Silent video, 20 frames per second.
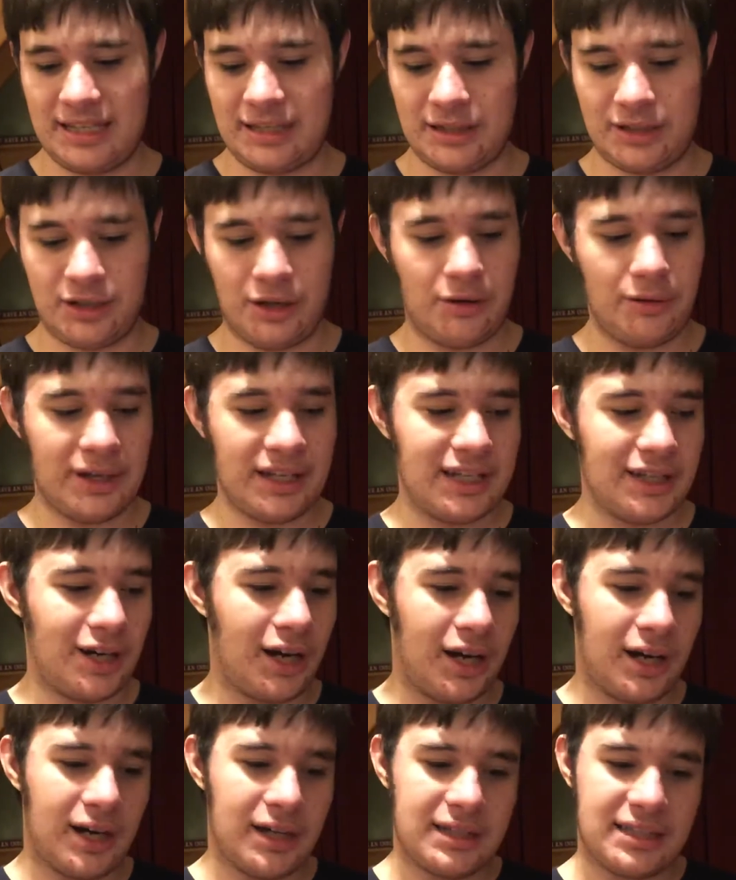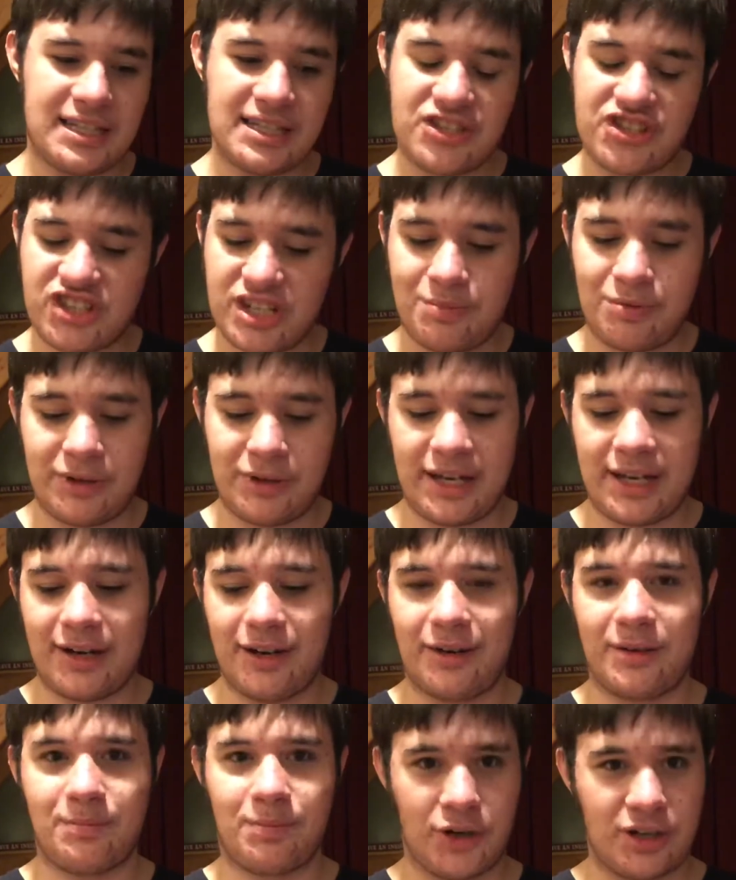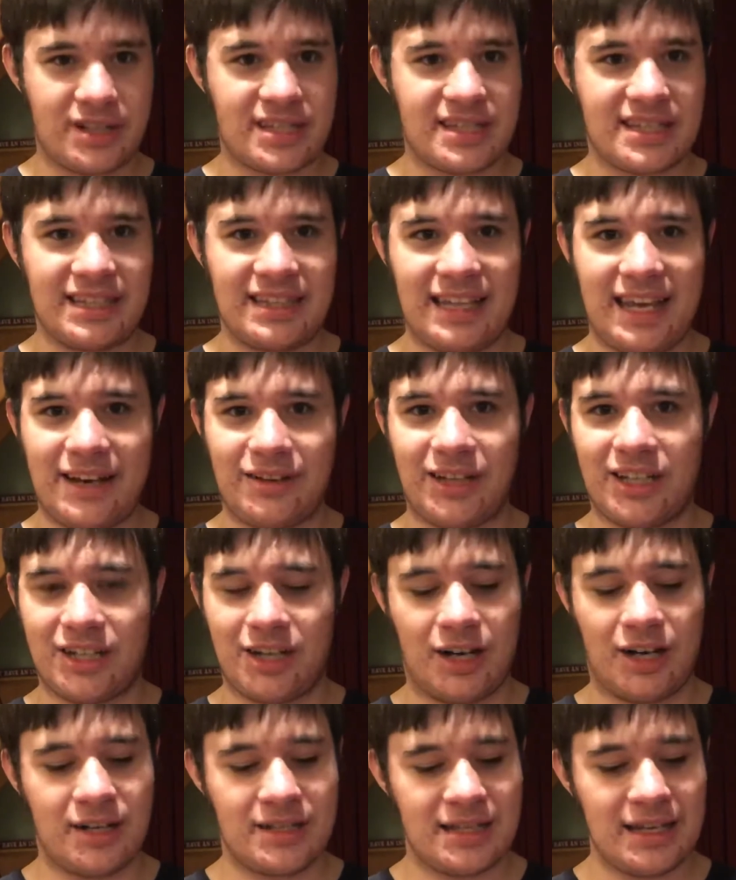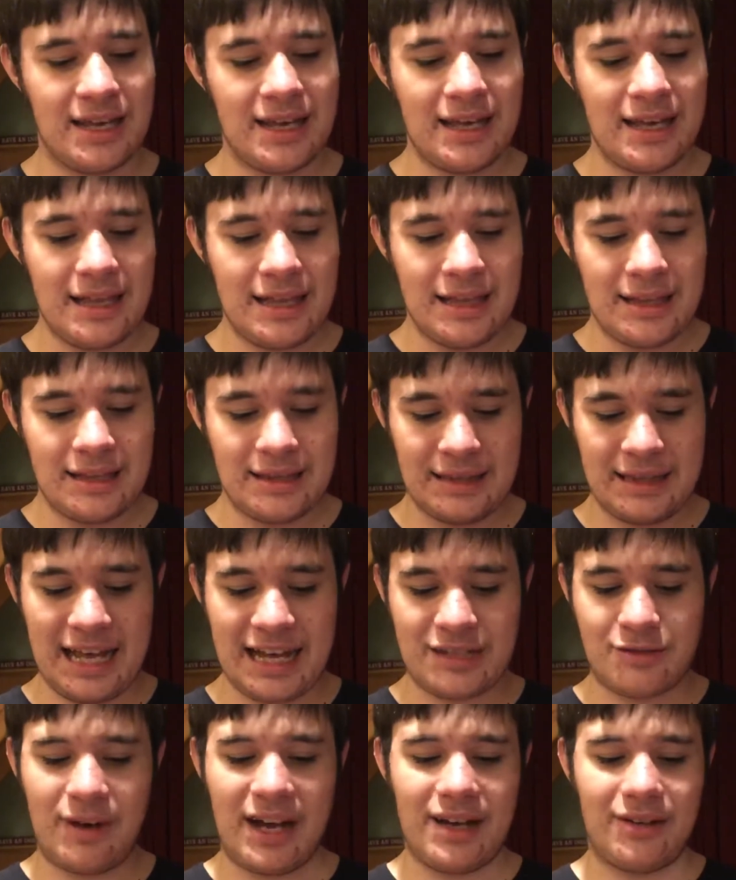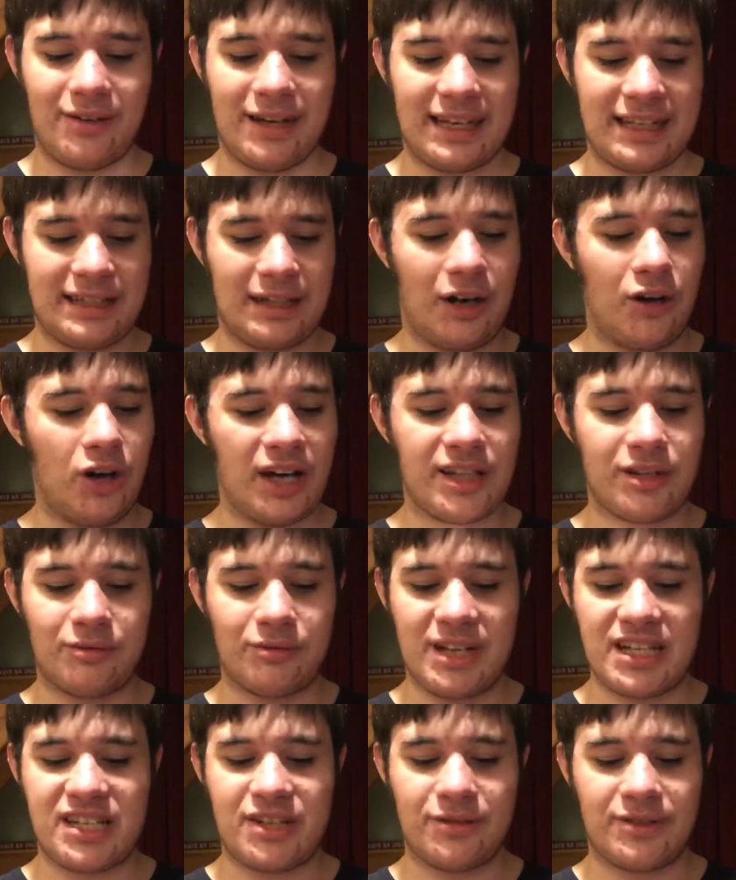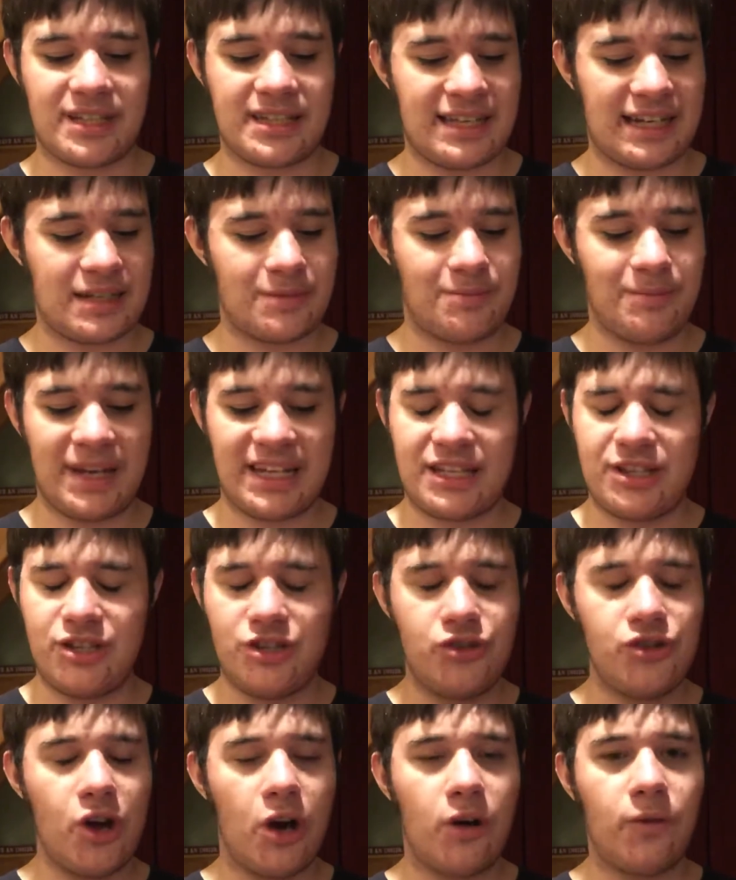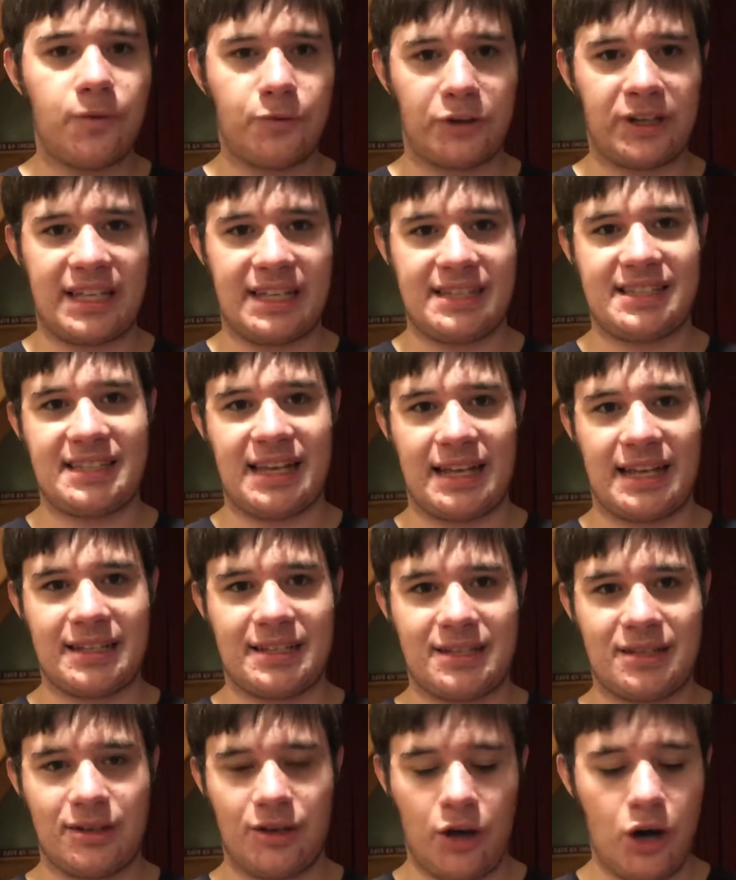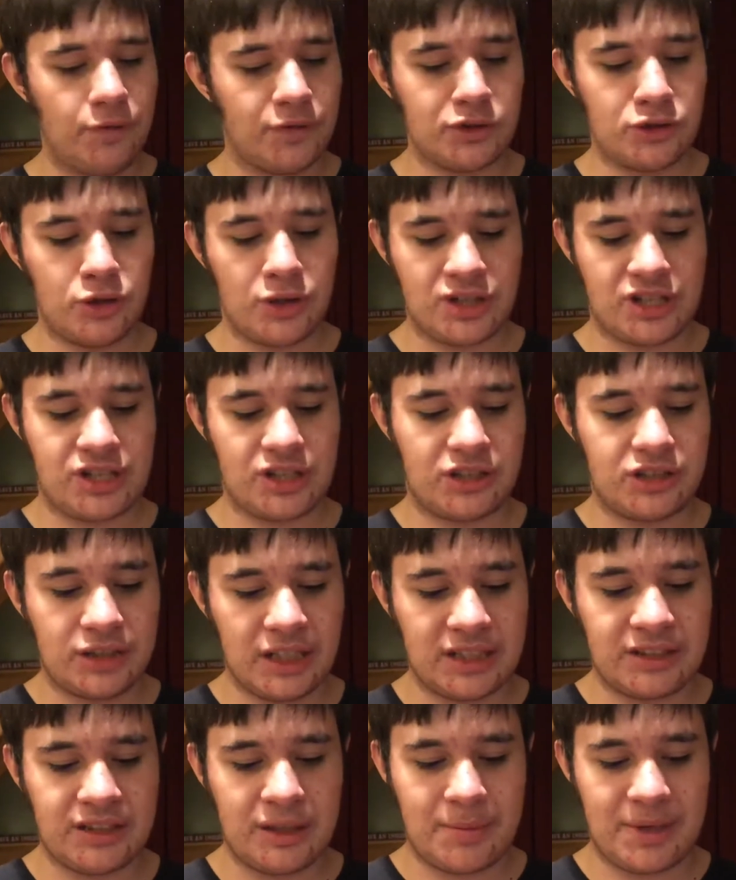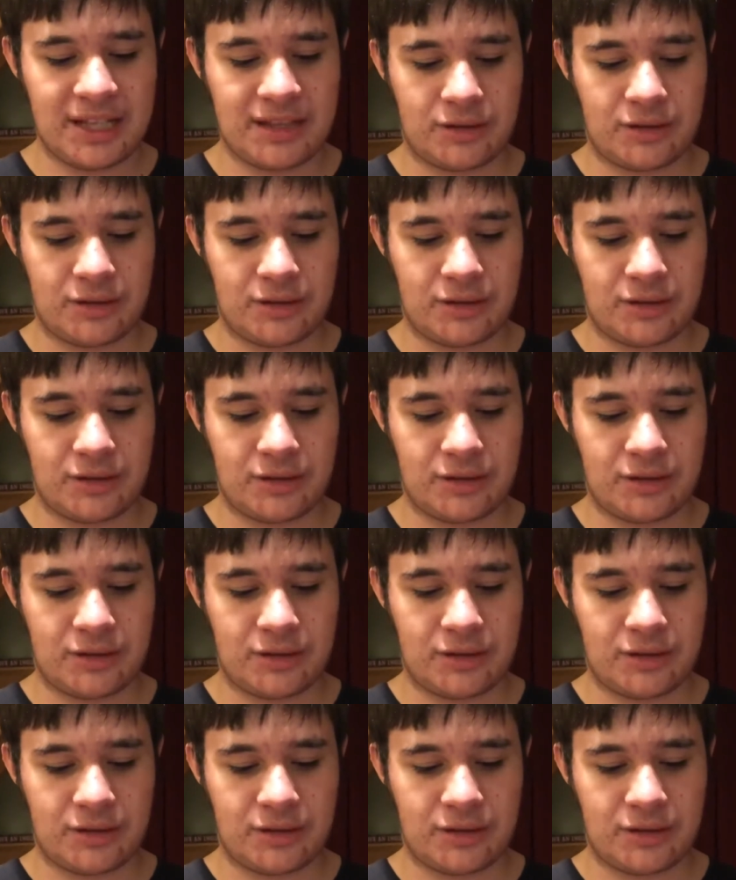going on TCG Player and purchasing the alien cards. That's why like a lot of the ratios in the deck make no freaking sense. Overlord should clearly be at